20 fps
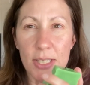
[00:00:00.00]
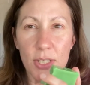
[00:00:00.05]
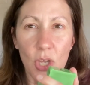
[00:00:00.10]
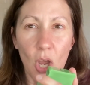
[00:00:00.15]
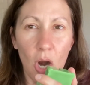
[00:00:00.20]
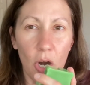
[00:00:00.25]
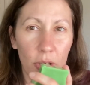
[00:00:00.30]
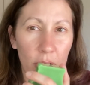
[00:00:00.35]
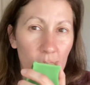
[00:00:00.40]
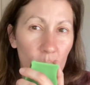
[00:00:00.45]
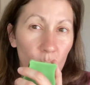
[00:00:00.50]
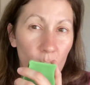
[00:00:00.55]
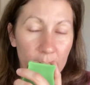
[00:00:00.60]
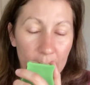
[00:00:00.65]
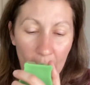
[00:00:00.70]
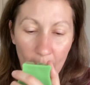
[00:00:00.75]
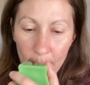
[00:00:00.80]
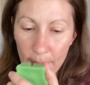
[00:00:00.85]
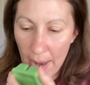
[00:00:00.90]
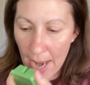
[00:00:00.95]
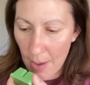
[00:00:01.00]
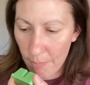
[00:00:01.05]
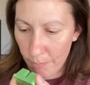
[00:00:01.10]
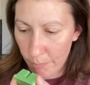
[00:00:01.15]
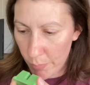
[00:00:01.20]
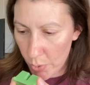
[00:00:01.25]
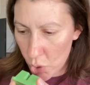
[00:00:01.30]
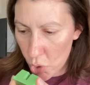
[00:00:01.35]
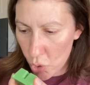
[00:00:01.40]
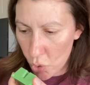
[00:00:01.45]
garden with that
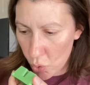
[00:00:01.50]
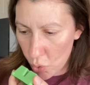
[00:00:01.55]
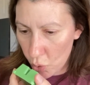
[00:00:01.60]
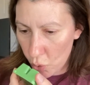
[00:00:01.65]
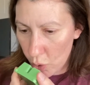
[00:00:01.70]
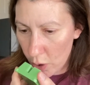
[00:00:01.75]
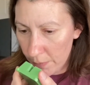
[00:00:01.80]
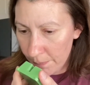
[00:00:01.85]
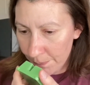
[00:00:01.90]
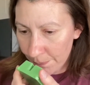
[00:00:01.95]
bamboo.